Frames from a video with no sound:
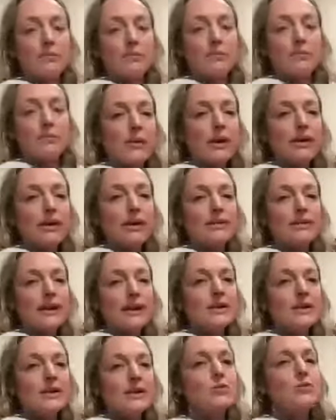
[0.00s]
breath in,
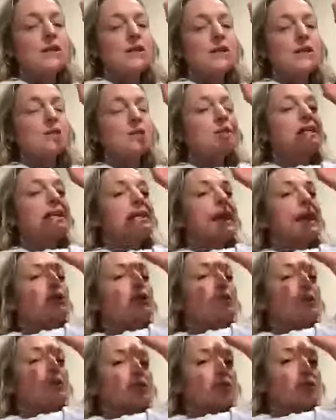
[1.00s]
you reach the elbows
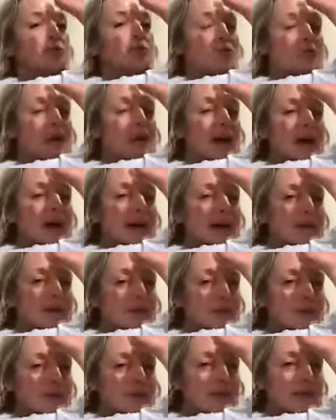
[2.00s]
towards eye
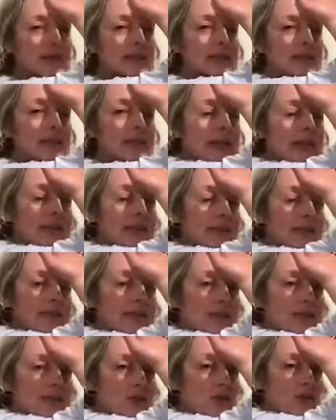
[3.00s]
level, and then you
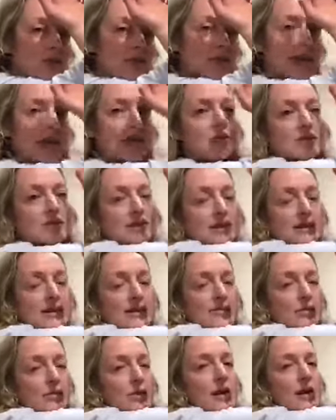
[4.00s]
send, as
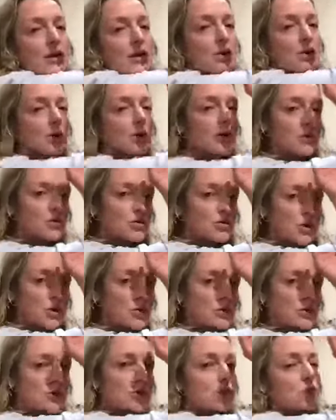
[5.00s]
if you're unlocking the
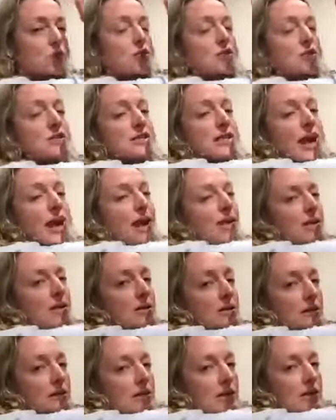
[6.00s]
shoulders, you
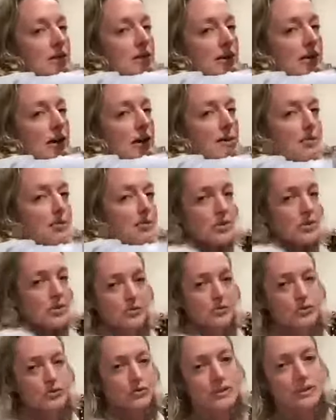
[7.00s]
send the arm bones
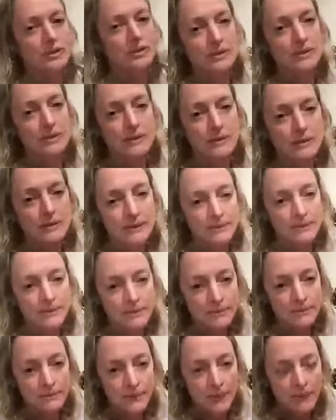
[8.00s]
forwards.
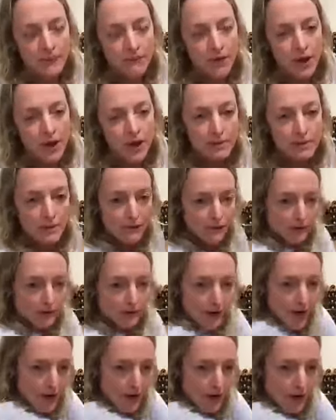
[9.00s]
If you're going a bit
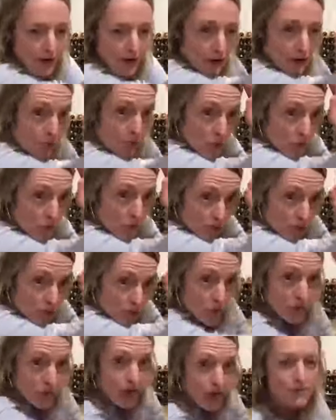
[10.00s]
further, you move the
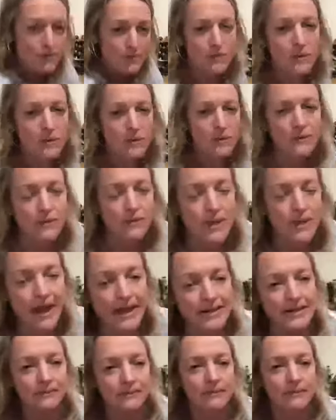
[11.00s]
forearms away from the
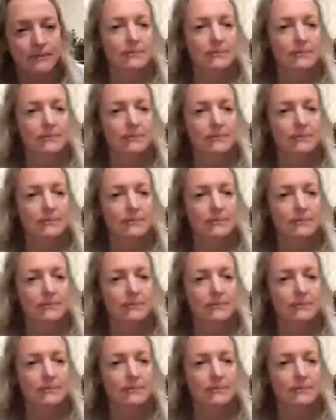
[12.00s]
head.